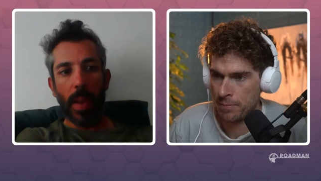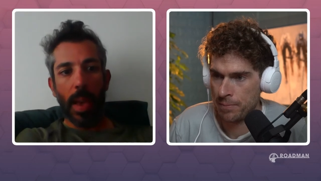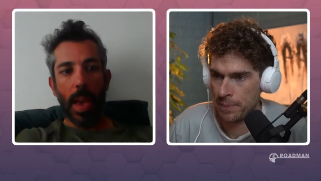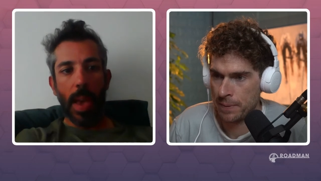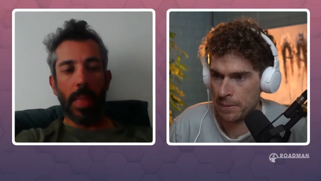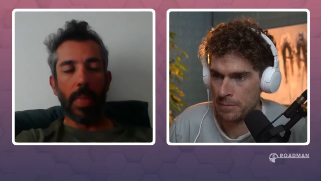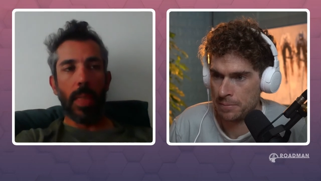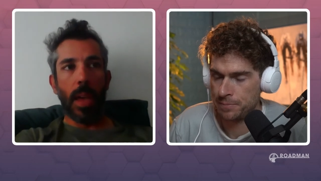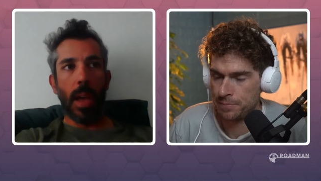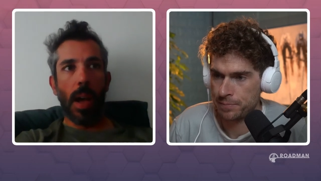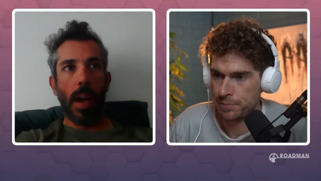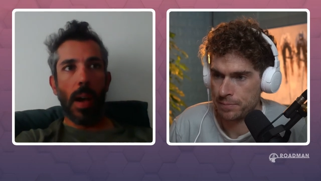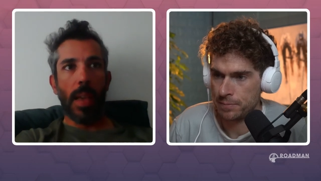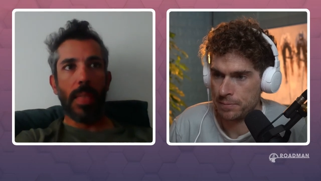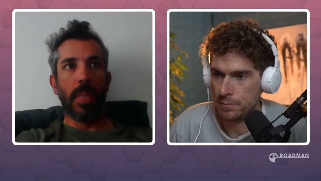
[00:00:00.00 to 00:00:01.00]
Speaker 1: And
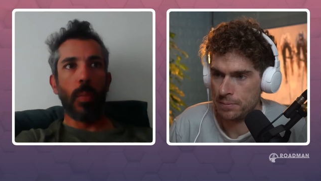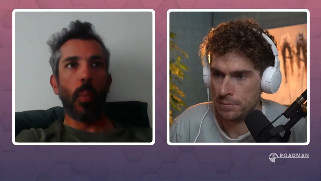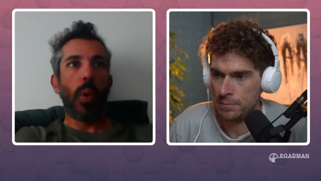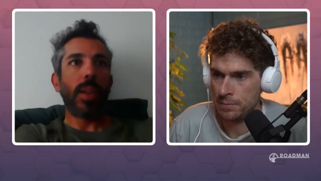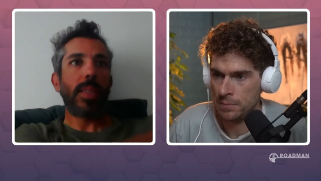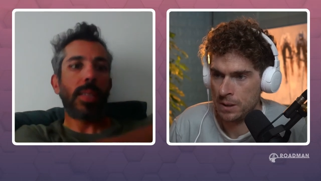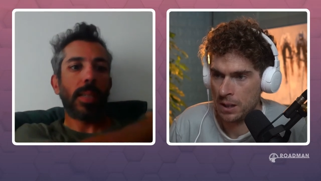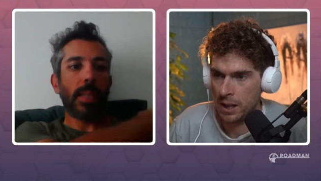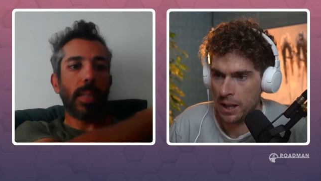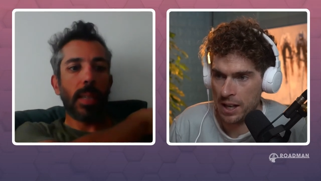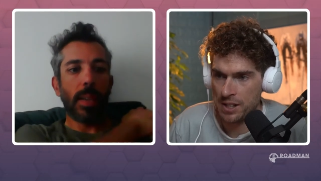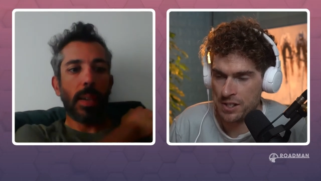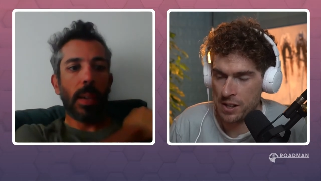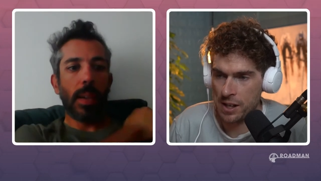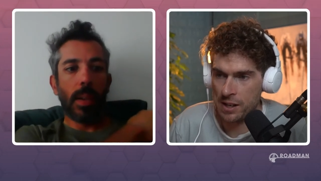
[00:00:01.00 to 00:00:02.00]
uh, and once
Speaker 2: it's
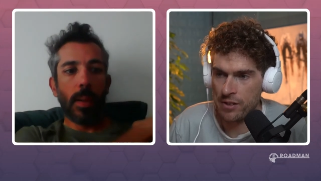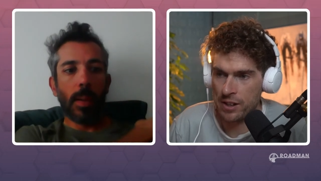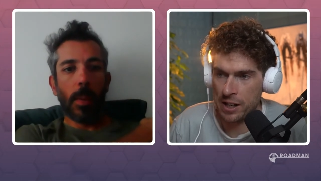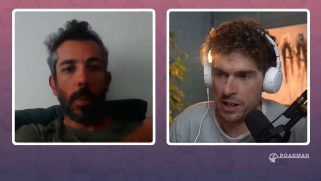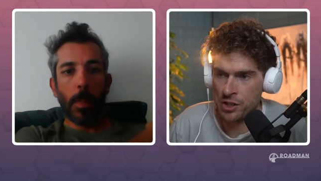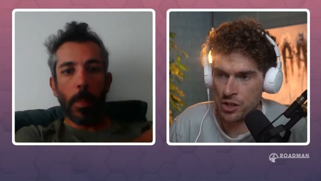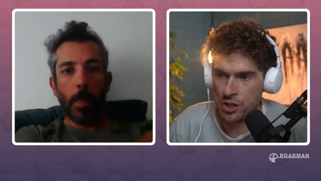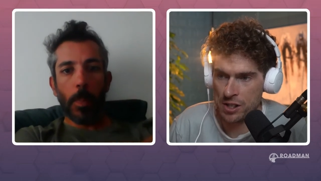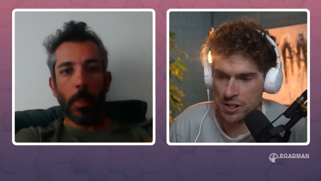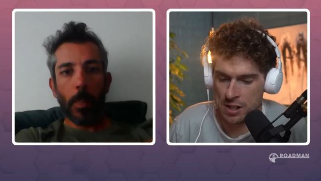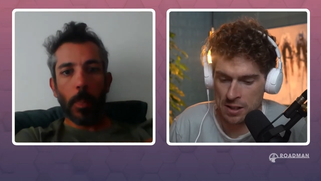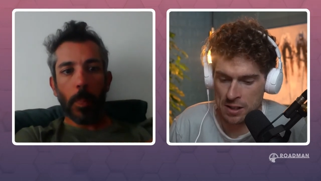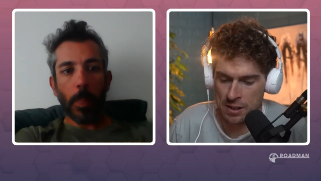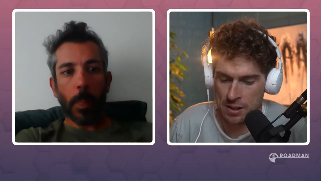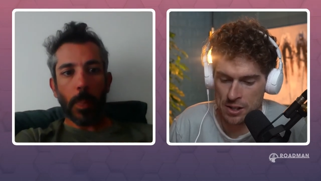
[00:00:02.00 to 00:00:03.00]
even
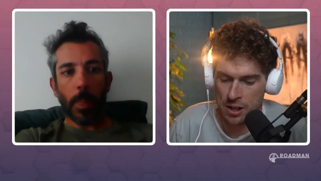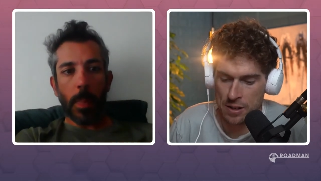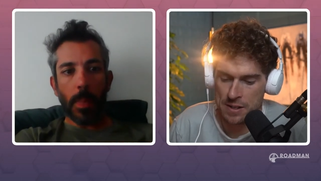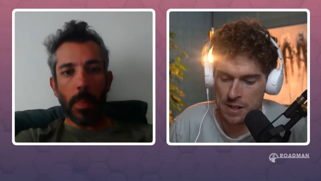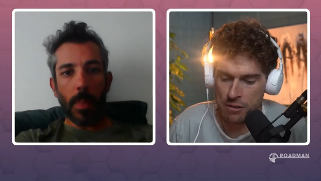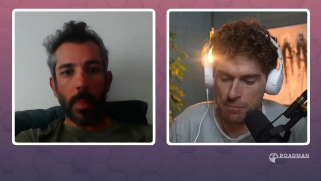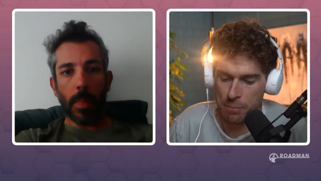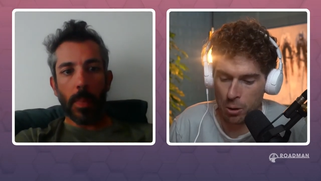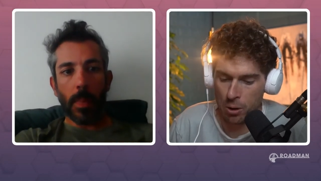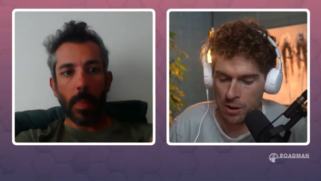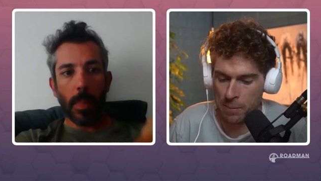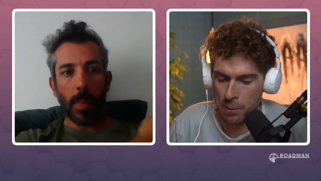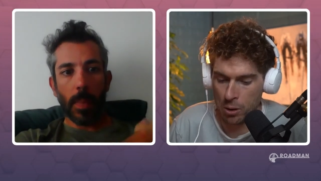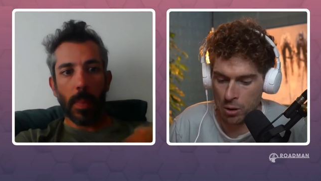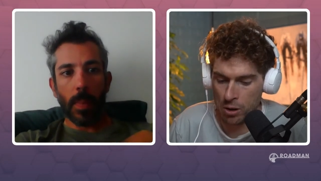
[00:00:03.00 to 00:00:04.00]
interesting the idea of pulling the
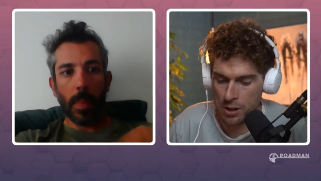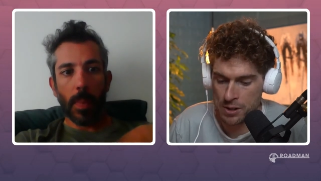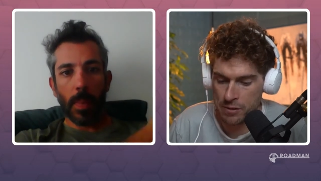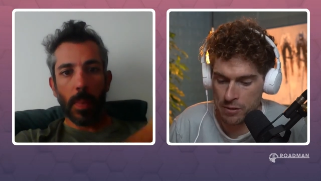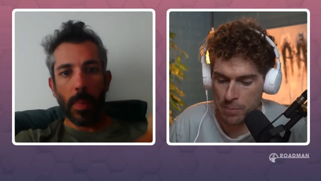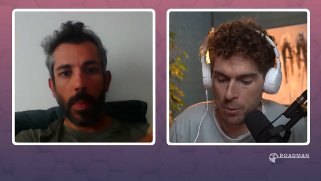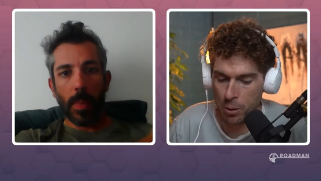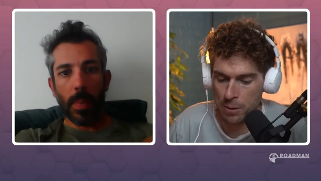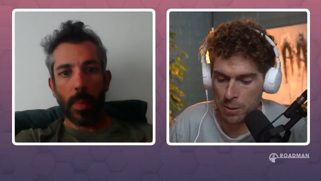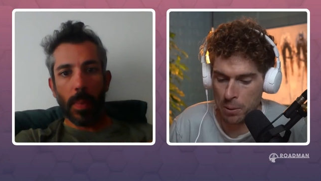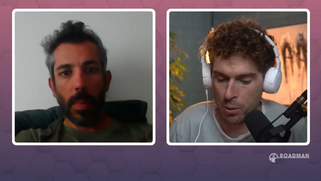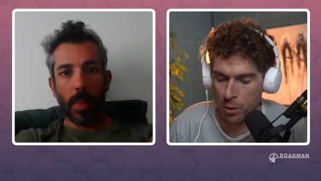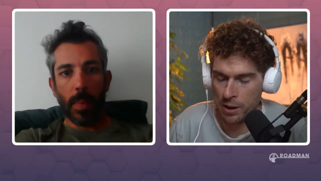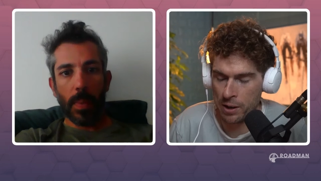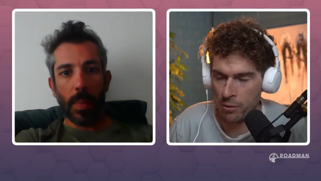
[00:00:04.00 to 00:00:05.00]
plug because if you pull the
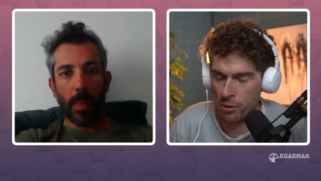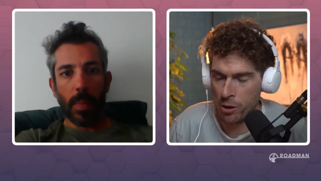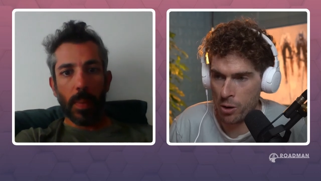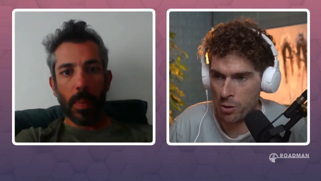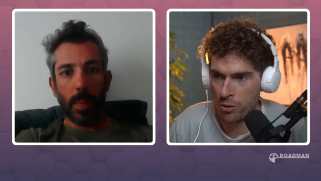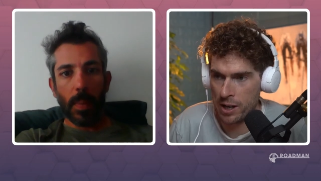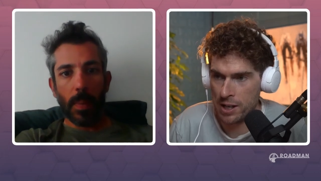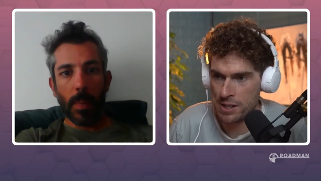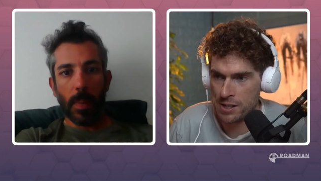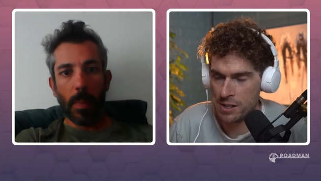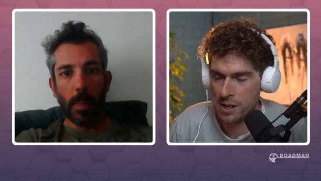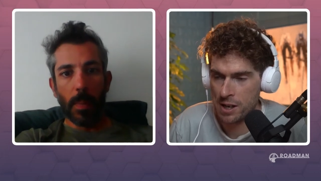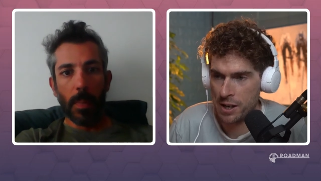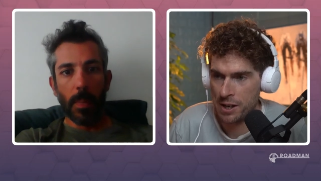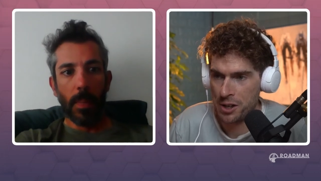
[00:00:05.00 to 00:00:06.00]
plug in a road race,
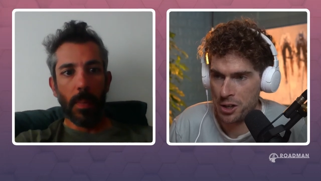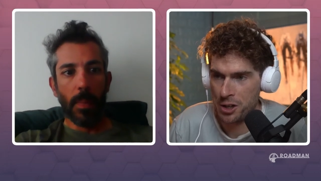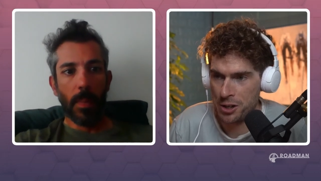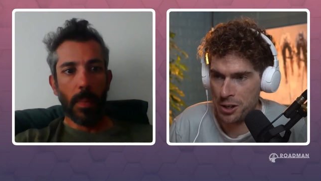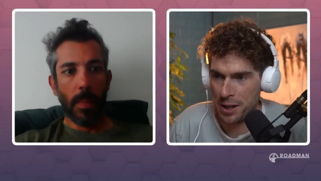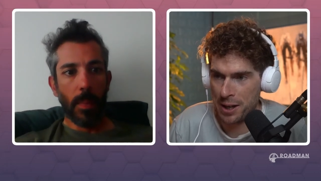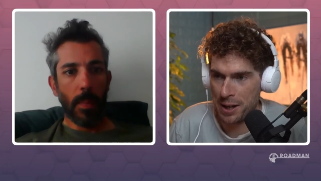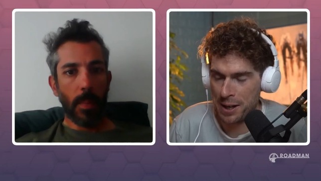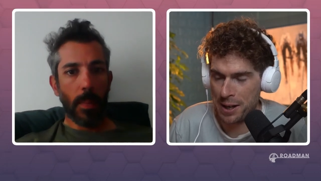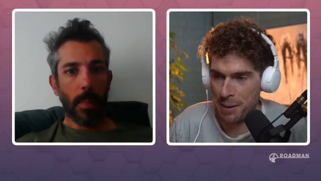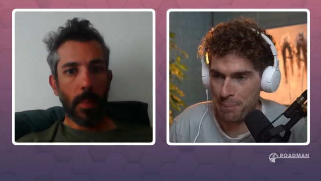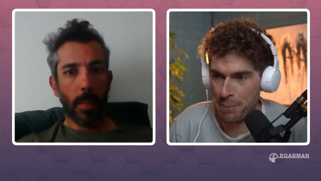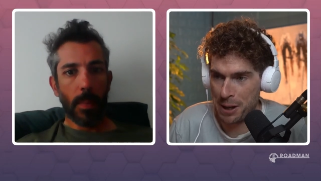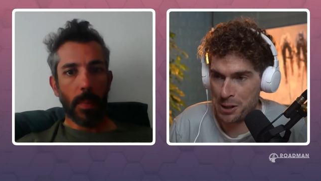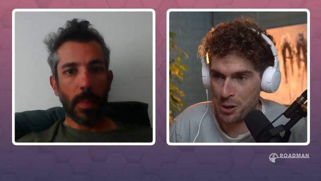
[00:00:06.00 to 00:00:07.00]
you get
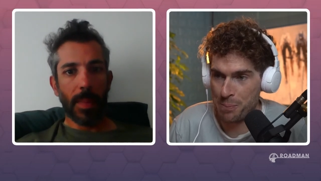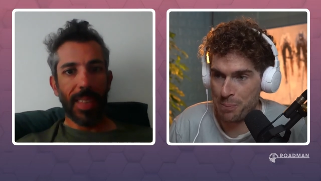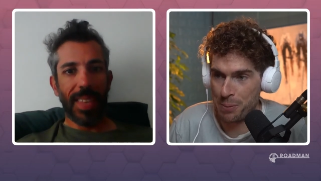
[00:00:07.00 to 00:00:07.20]
picked up by the